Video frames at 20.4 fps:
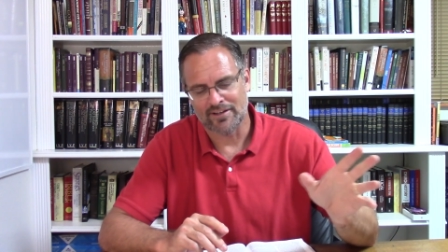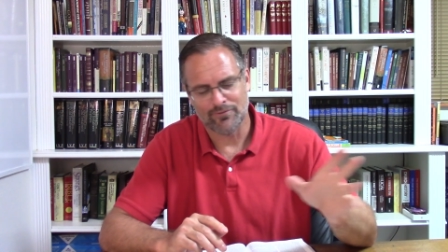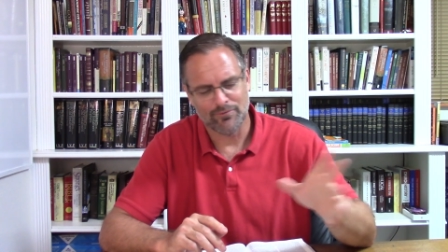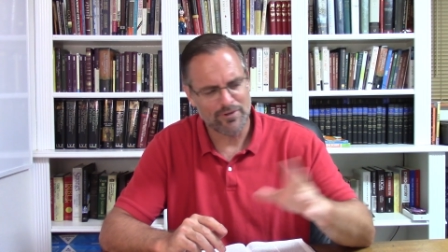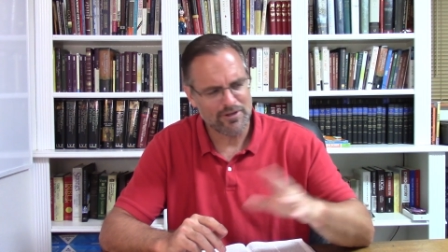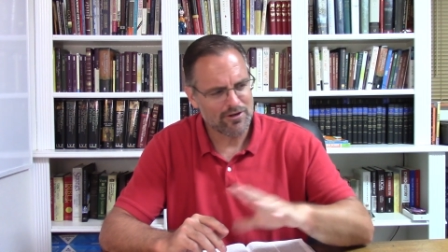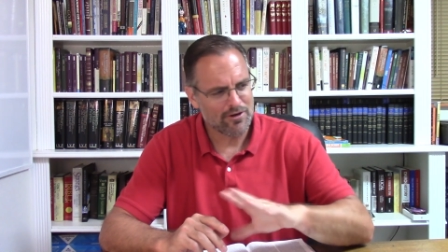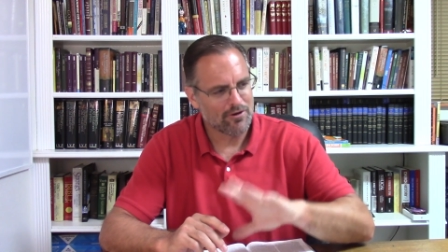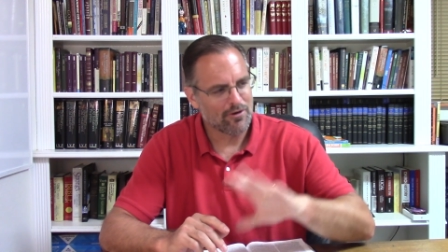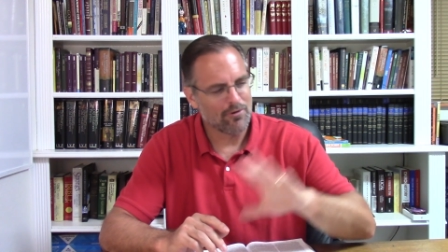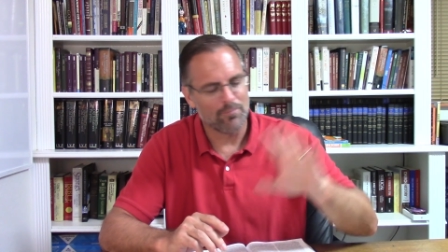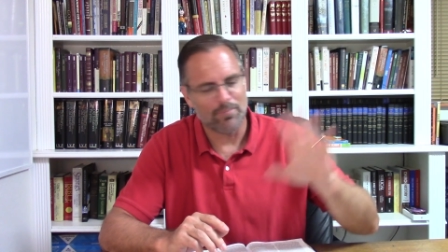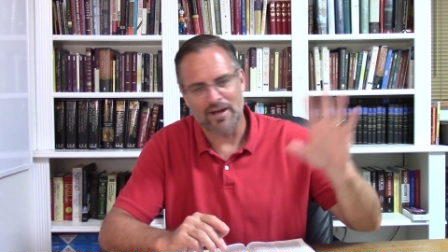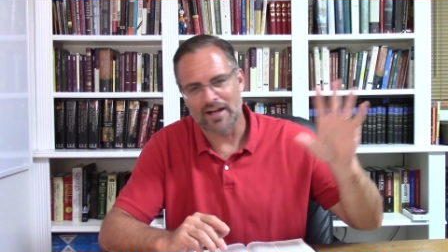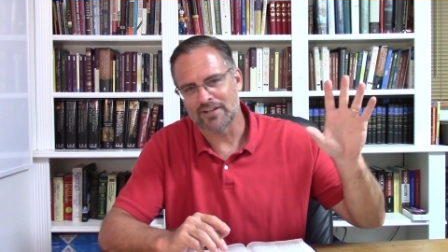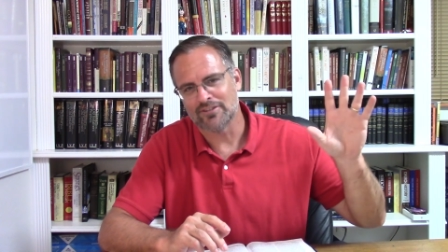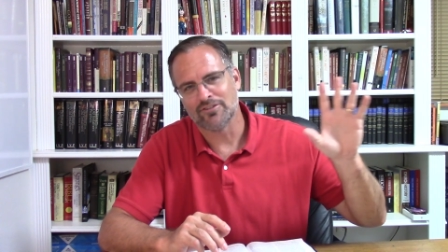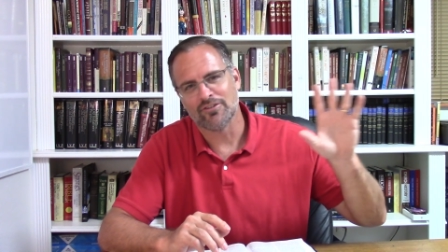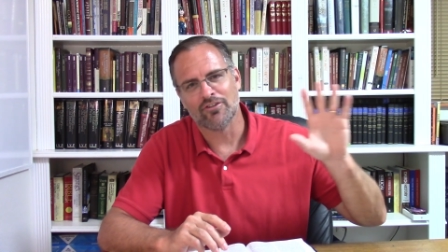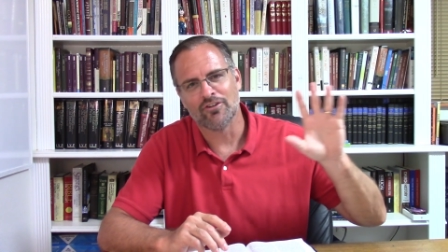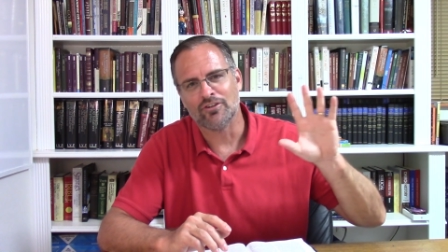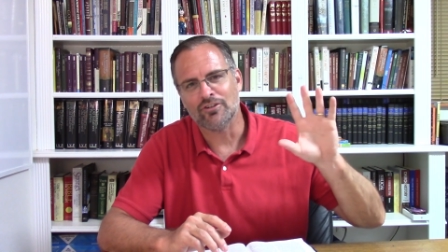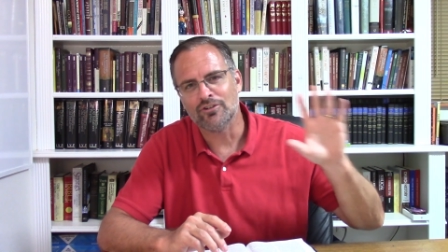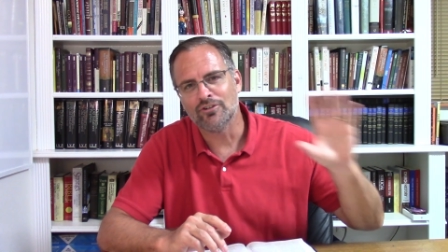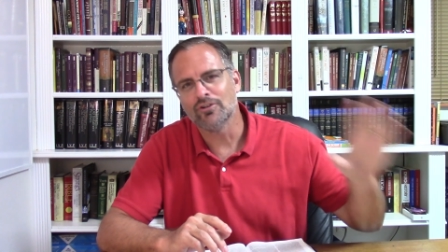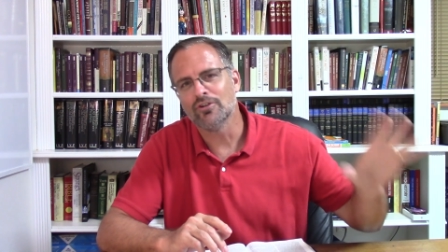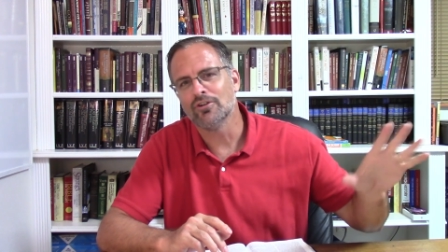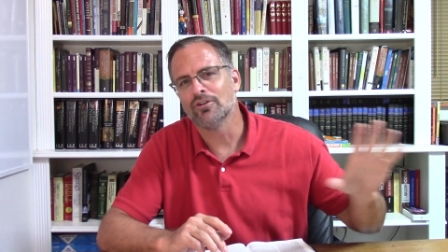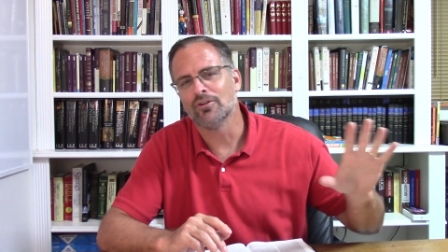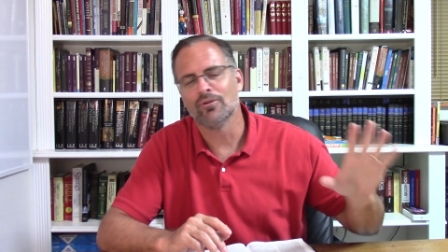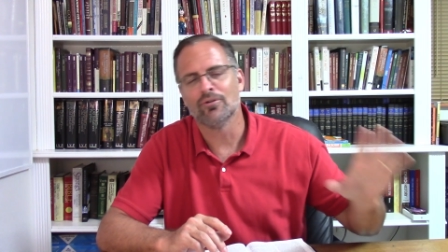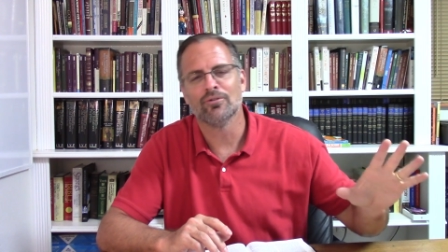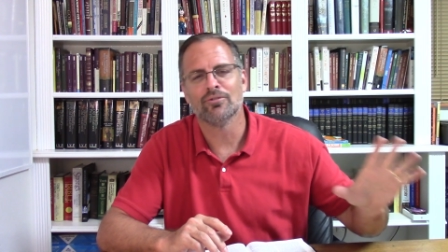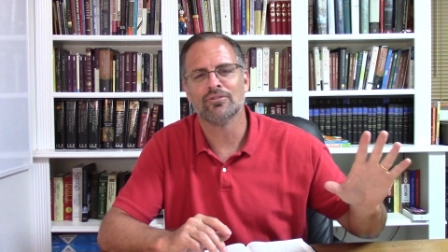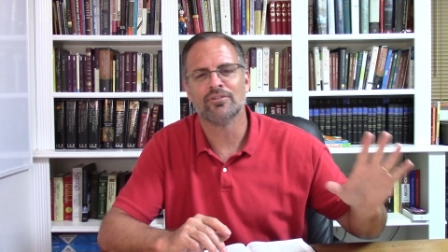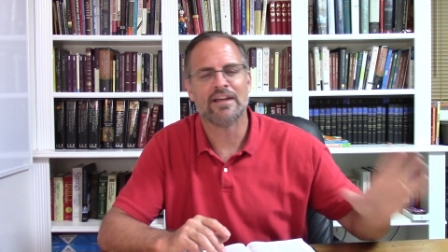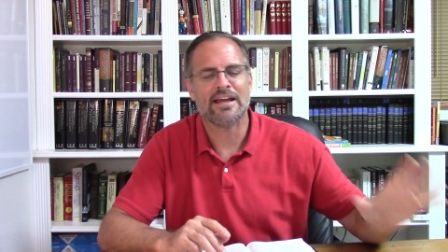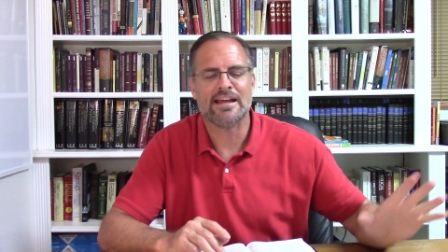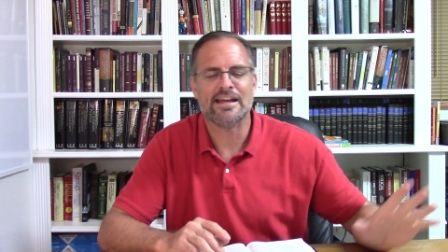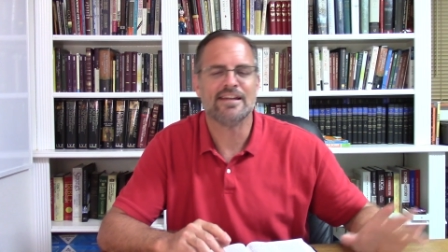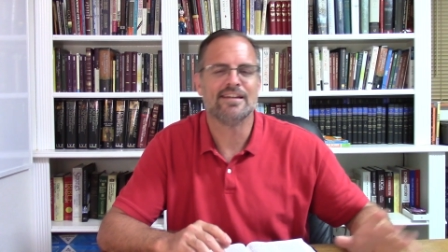if we could go back to the good old
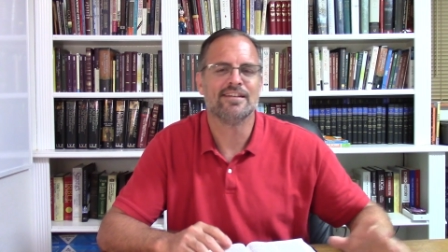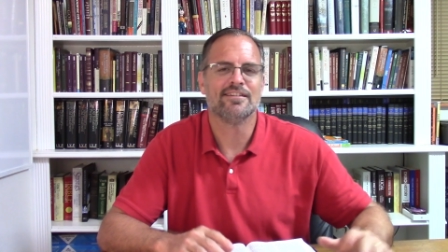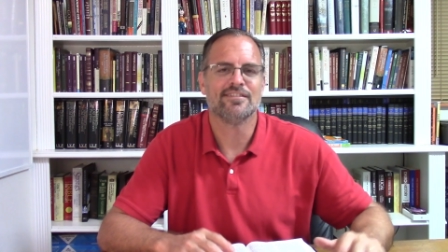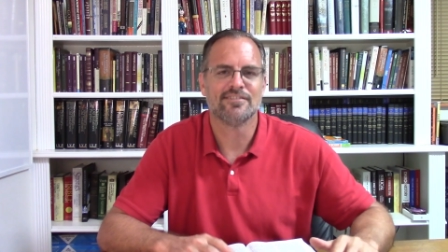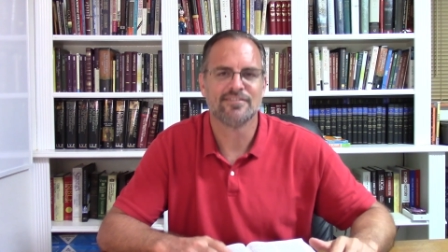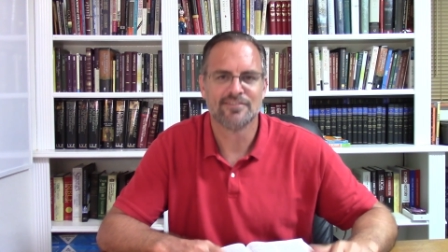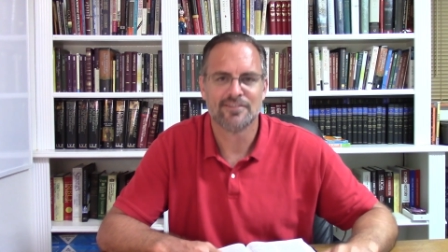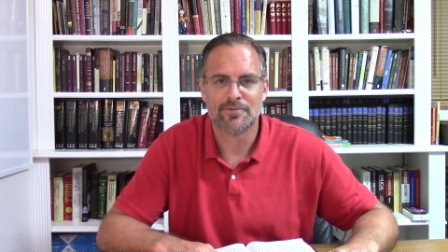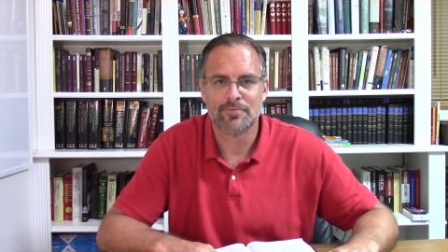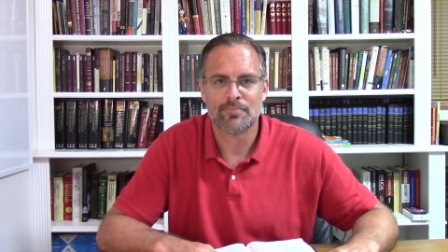days.